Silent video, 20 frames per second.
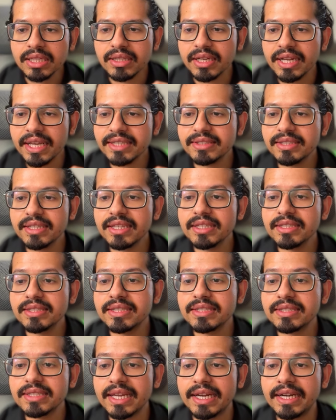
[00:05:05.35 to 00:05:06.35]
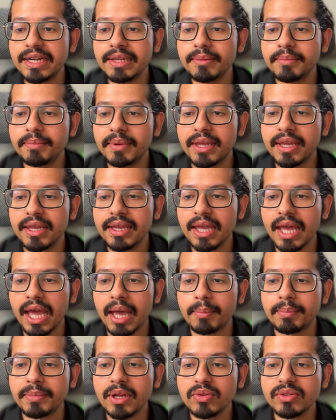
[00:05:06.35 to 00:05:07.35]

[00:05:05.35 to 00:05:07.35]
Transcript: The next thing is this ADK app.